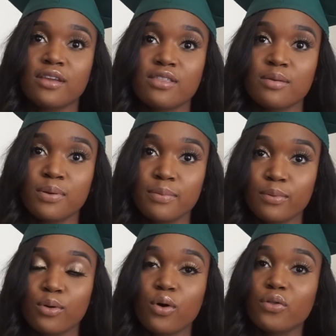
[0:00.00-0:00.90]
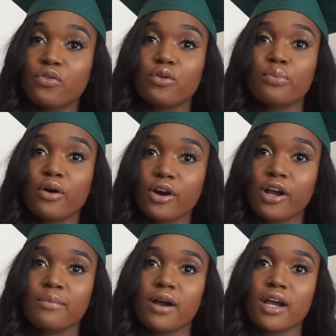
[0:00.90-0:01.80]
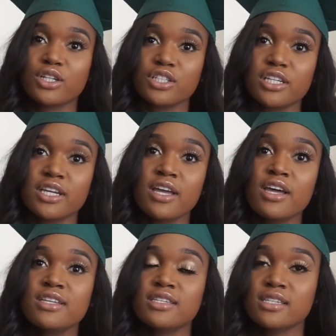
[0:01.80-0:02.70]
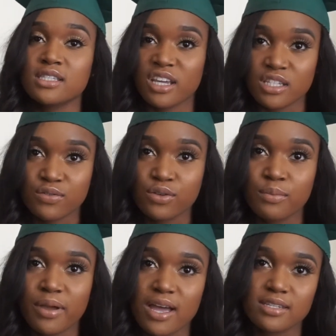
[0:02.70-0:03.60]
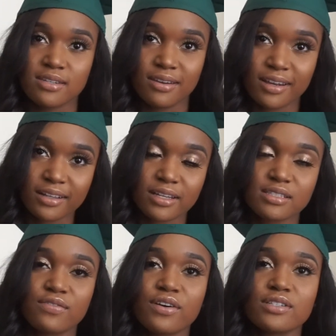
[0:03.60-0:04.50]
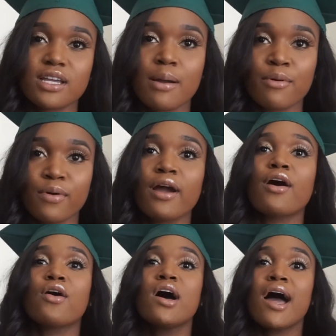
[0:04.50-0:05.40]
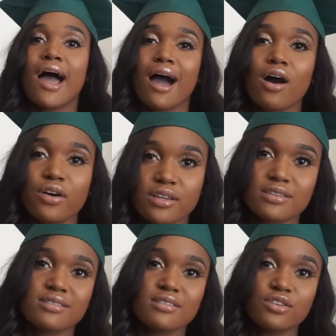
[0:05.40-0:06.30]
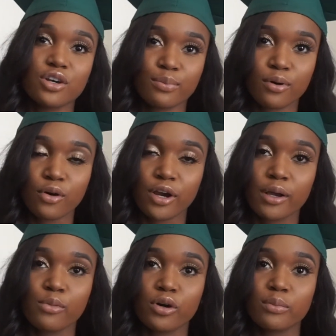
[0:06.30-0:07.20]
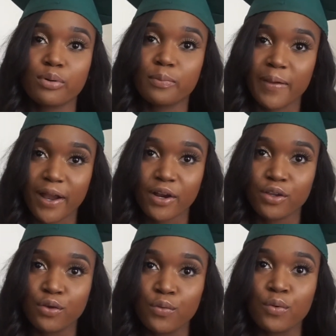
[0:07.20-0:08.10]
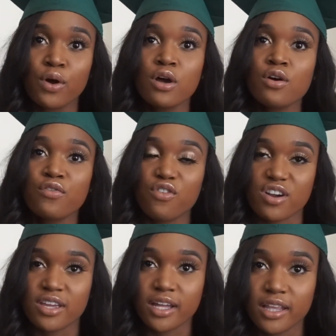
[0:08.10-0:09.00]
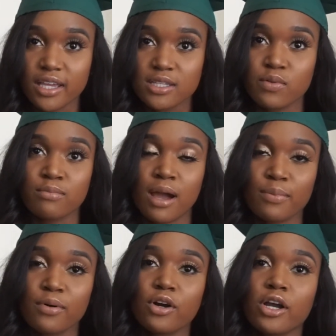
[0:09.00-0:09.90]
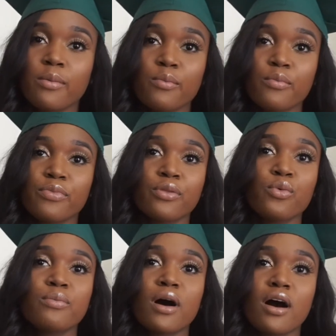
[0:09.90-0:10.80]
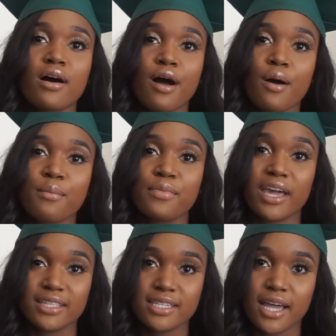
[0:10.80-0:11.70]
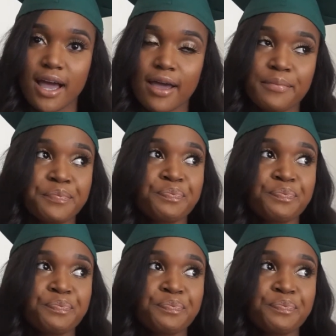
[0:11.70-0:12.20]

the people going through the program are actually successful in passing their NCLEX the first time around. How is your program going to prepare you for NCLEX? With my program, we bought ATI,